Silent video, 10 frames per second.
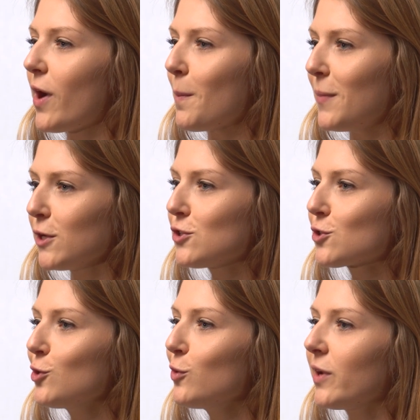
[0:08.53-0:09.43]
around middle
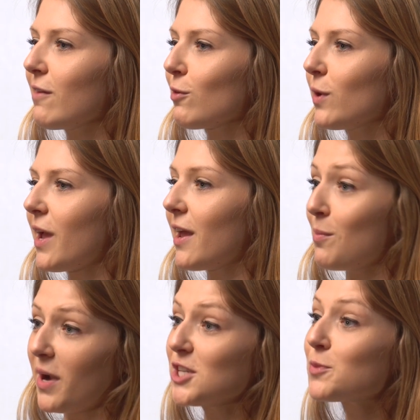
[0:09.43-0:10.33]
school when everyone had a
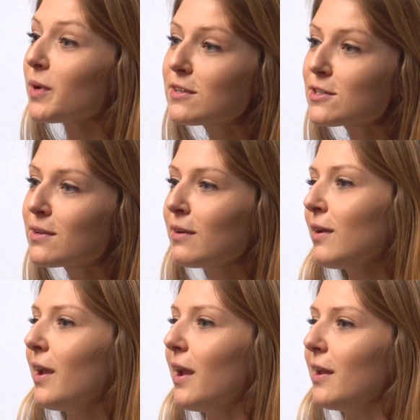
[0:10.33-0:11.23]
MySpace,
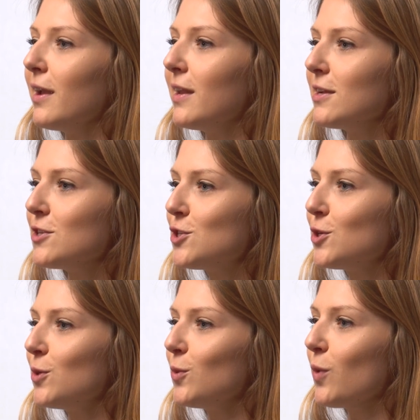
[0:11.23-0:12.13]
and getting
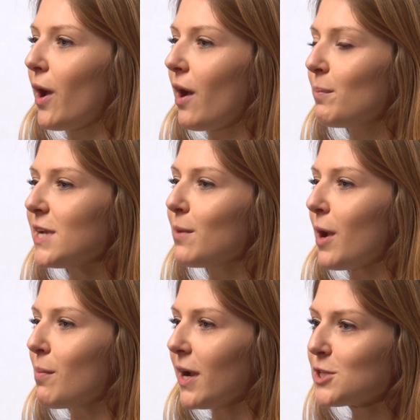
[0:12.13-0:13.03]
to update
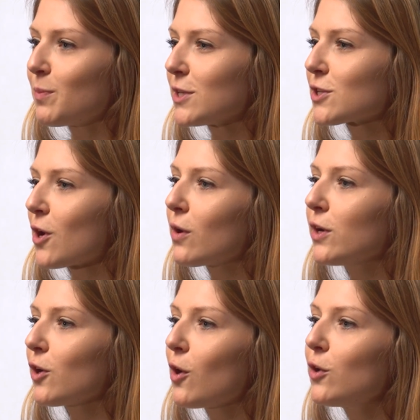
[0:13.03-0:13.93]
my MySpace code on
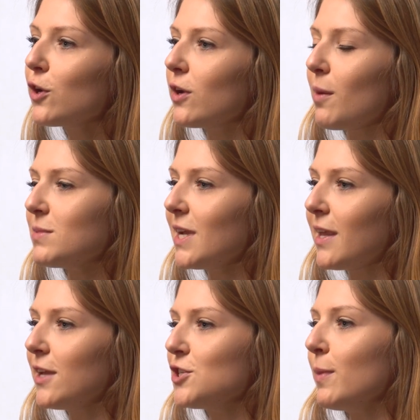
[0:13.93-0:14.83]
your own. You could update the
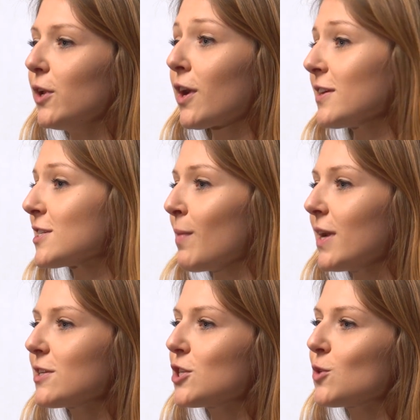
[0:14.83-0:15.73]
HTML,
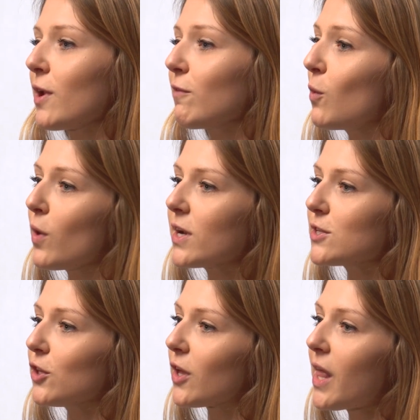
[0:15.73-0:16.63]
customize it to whatever you want it to look